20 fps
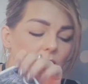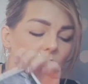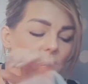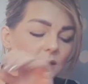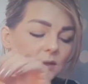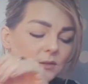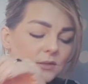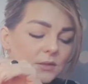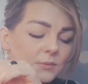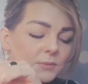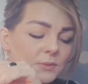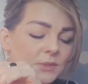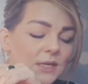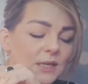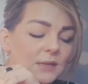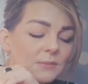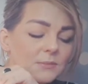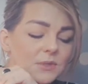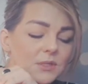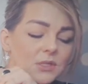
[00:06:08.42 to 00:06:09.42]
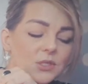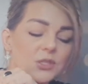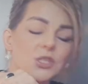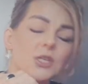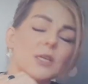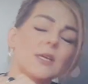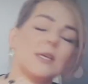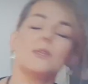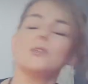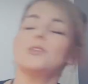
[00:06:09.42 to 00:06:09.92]
sometimes the
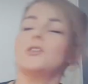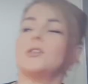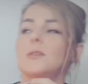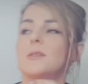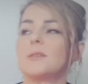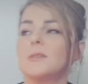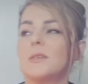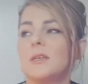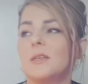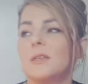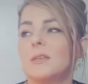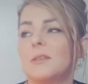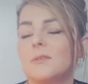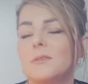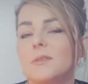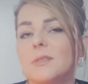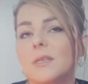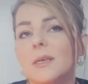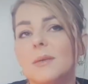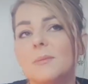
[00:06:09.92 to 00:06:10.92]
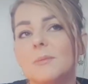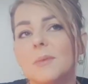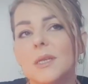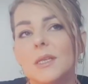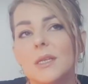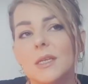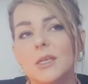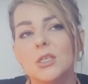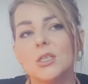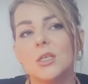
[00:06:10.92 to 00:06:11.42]
changes can seem
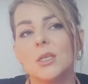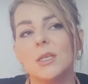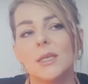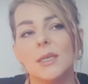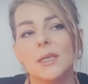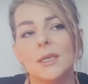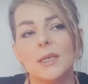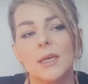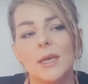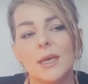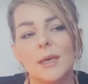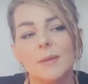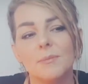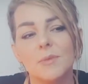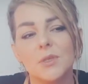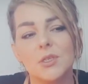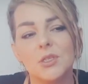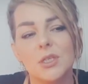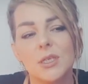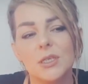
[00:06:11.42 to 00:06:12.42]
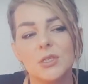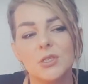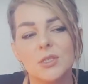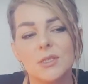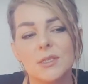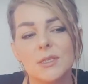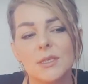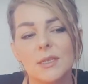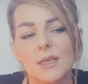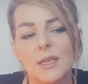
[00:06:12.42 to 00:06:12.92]
initially, um, the
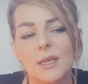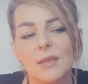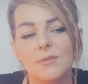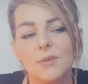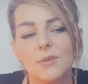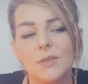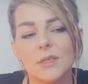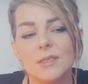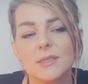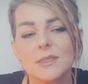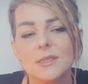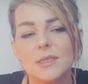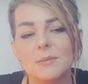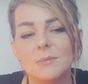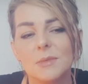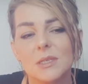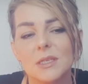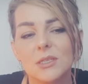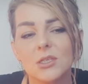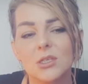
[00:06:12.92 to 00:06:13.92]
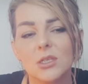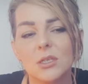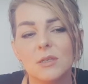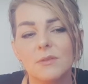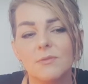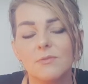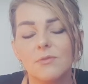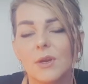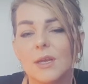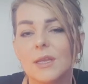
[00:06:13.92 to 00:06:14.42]
changes in life can seem initially
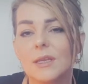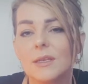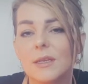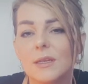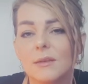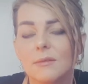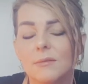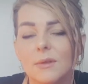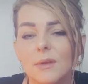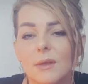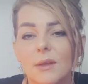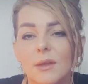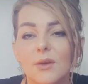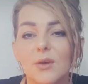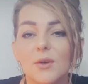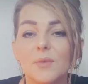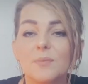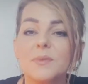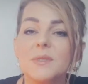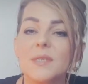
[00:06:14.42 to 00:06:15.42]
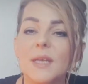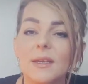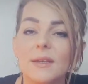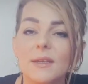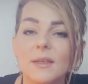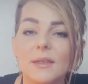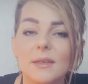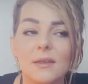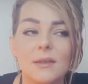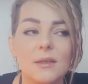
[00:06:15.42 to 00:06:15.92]
frightening,
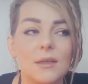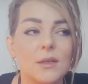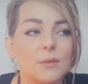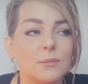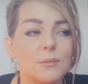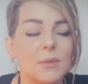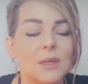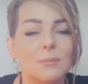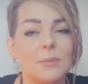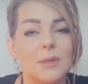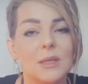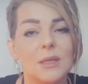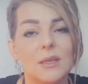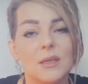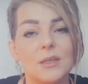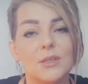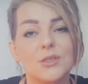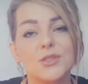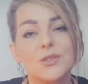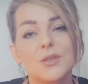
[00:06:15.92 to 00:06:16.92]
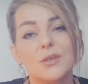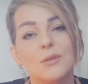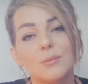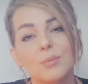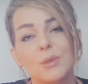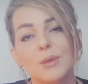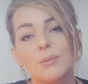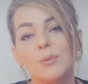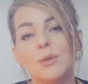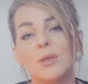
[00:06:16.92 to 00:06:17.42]
upsetting. Maybe certain
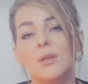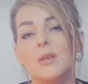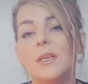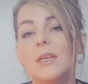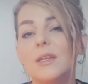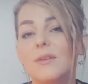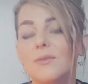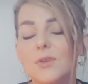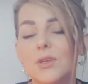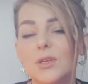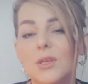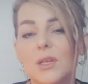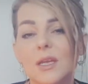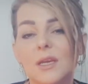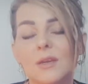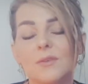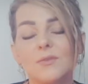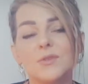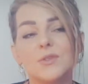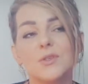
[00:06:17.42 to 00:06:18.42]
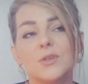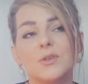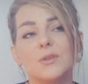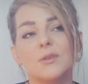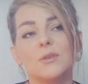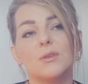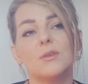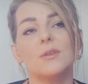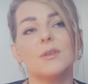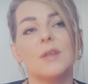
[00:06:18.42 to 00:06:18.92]
people are leaving your life,
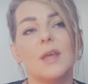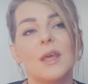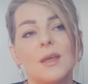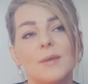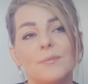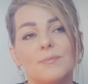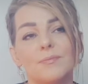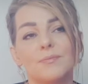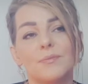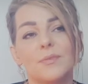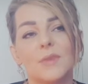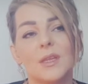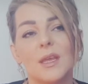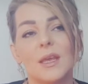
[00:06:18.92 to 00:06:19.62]
certain um,